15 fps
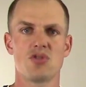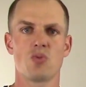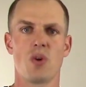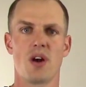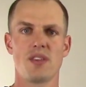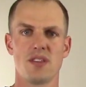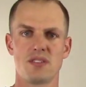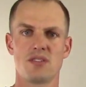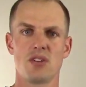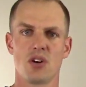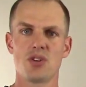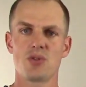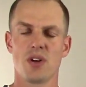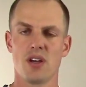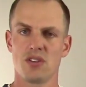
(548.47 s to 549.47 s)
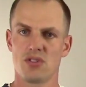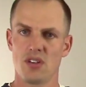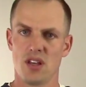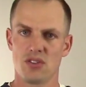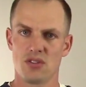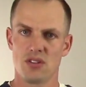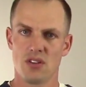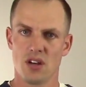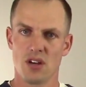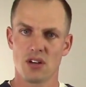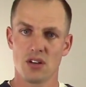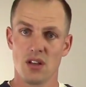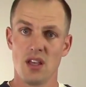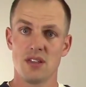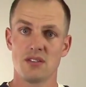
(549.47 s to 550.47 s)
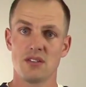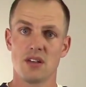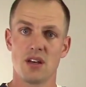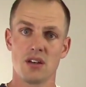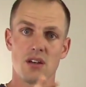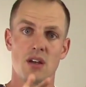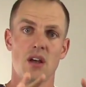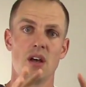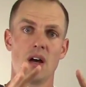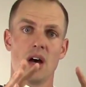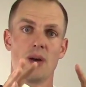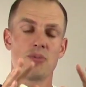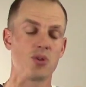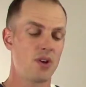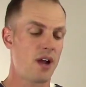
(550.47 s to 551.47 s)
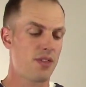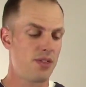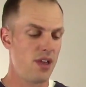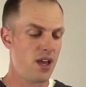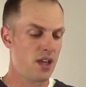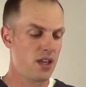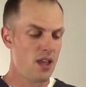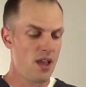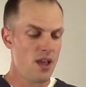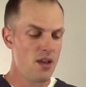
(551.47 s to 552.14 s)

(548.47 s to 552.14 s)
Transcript: where this surgery is the correct thing,